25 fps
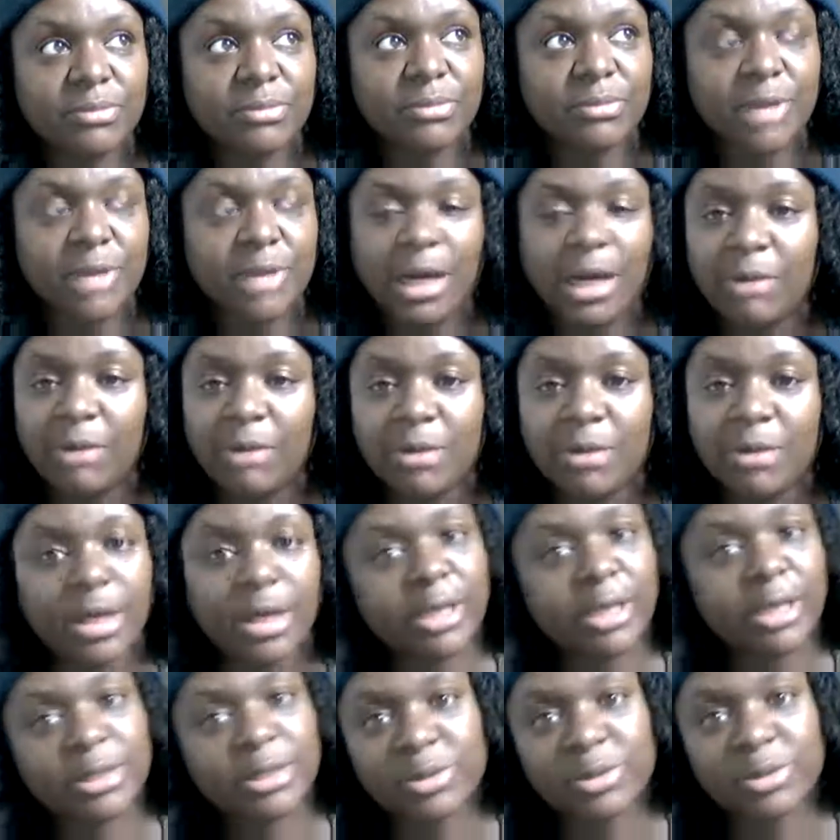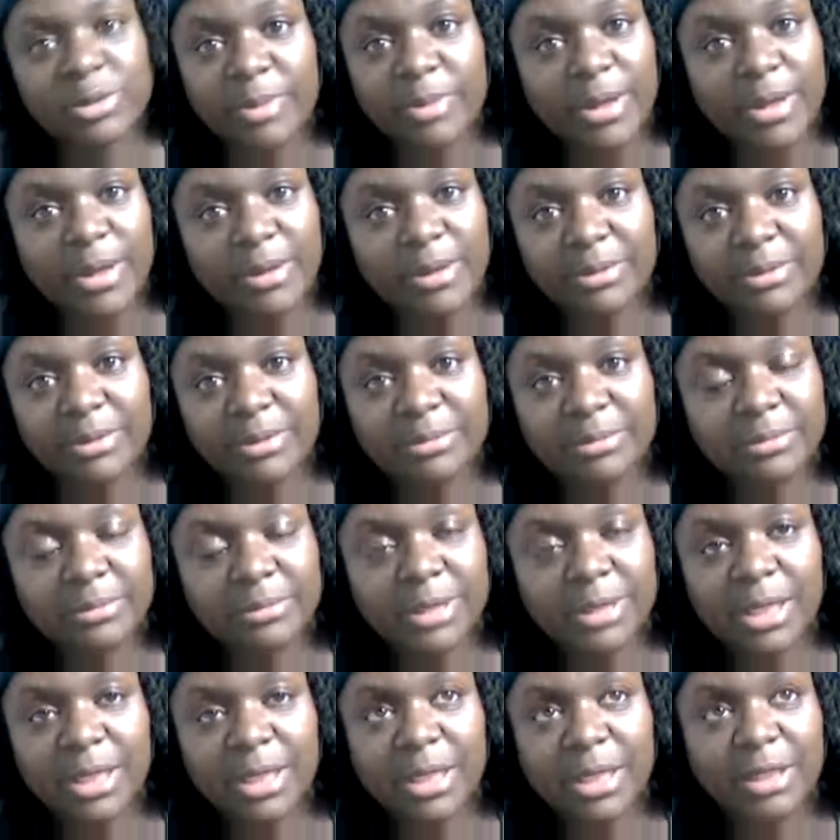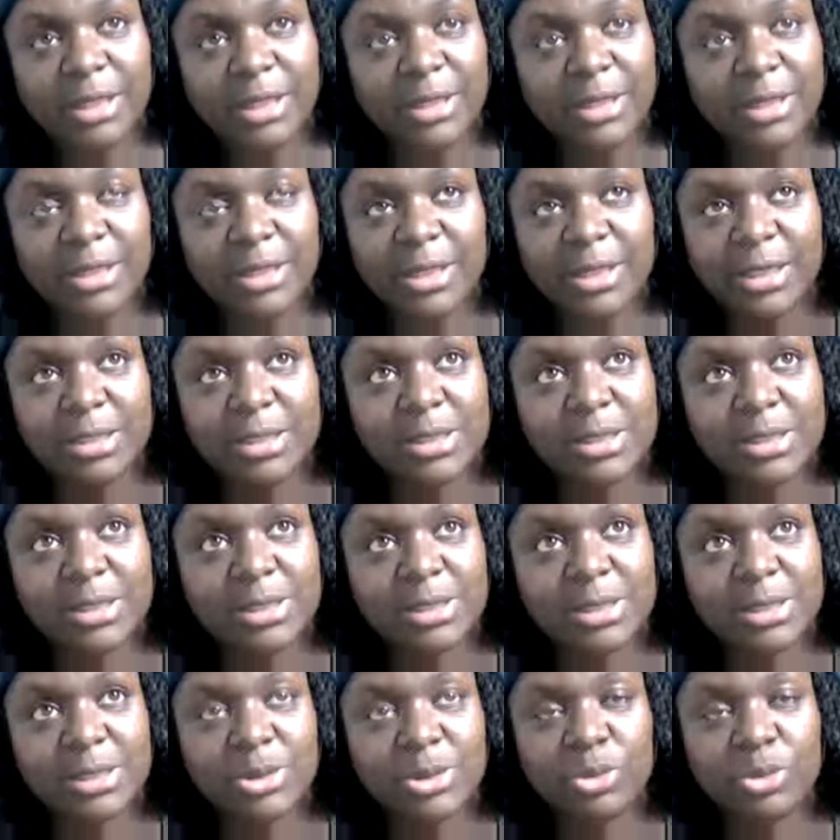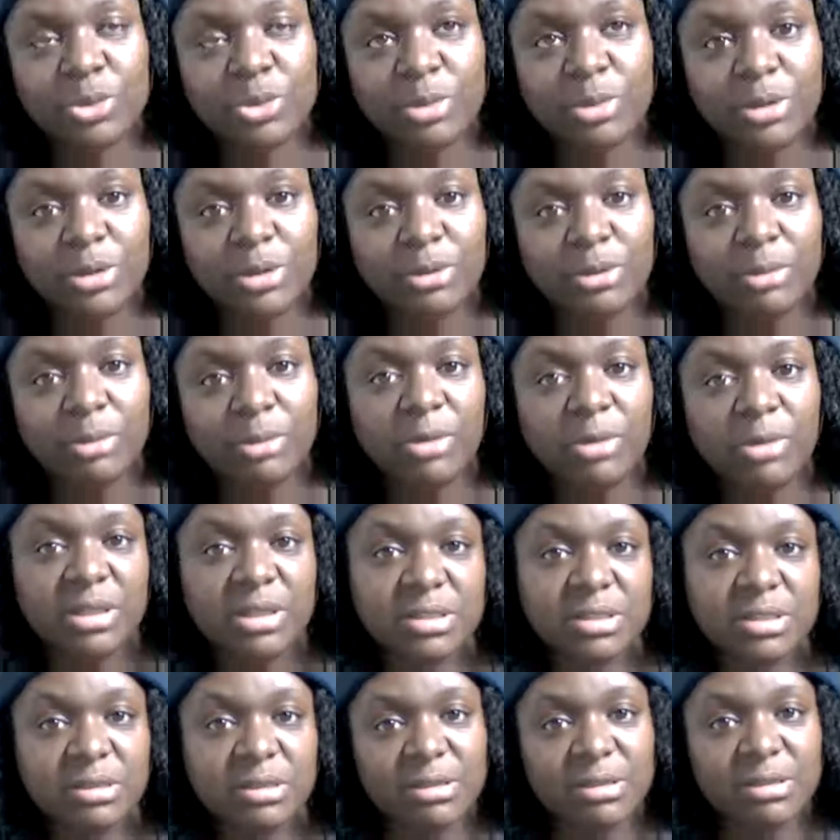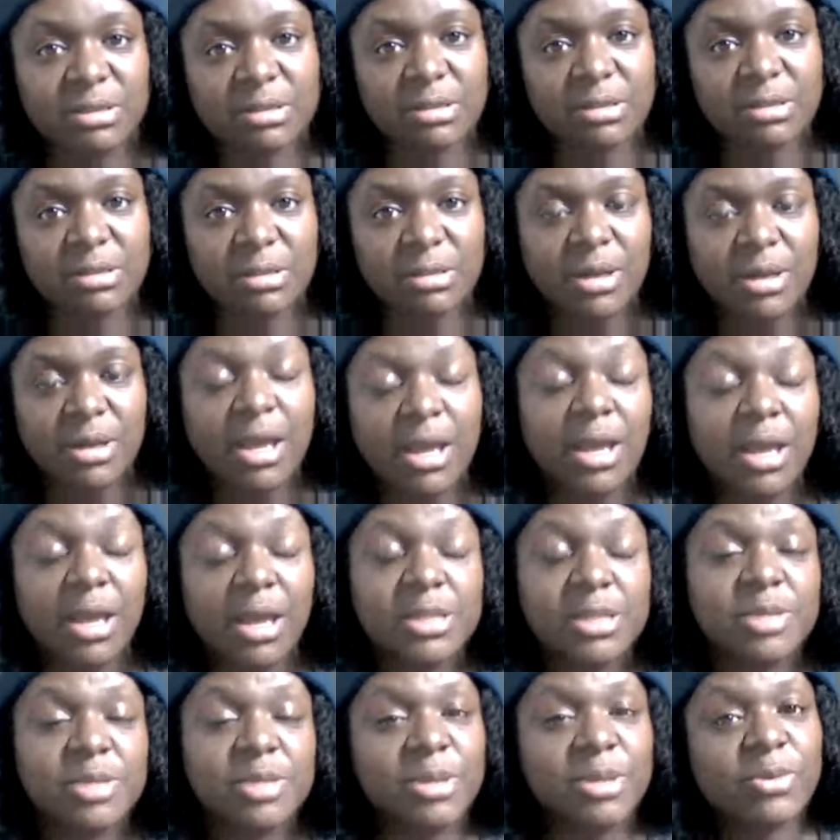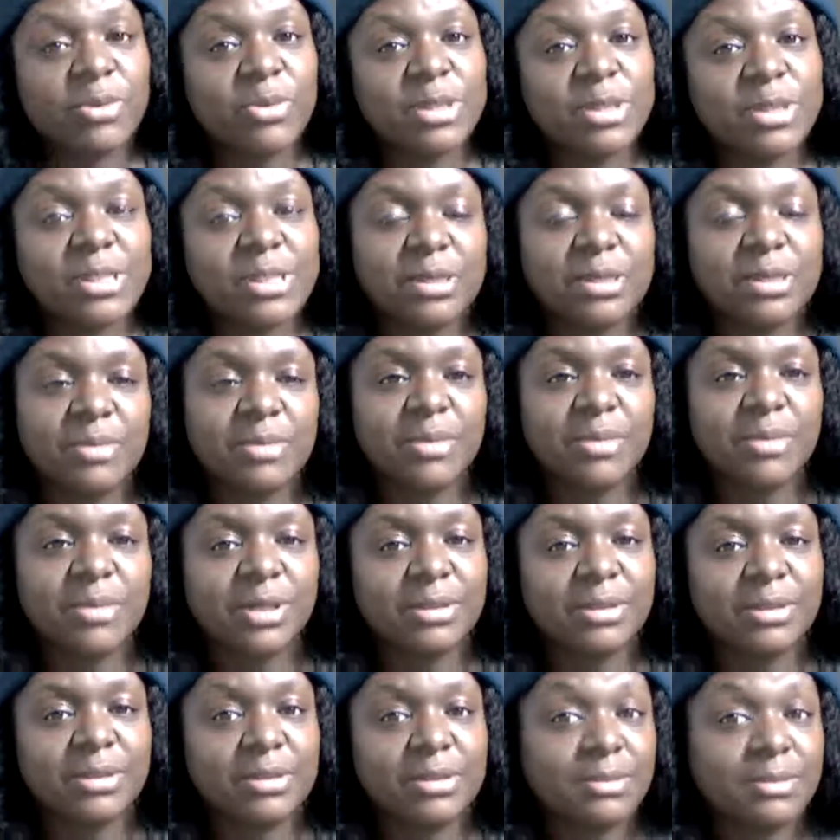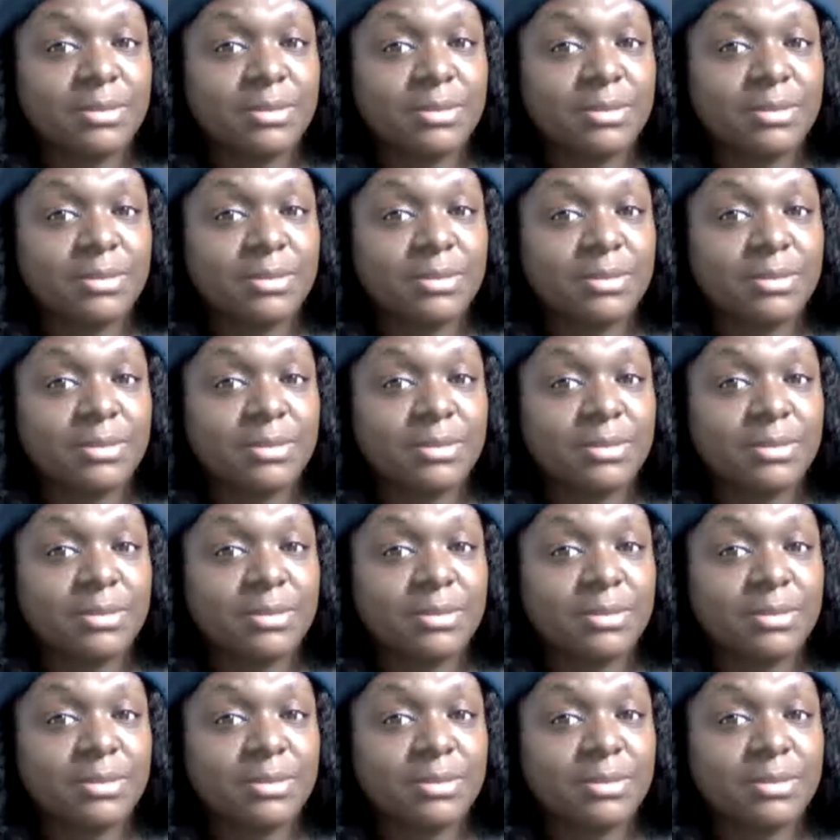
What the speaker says: I will not answer back. I think that is super annoying. What's good? To me, what's good means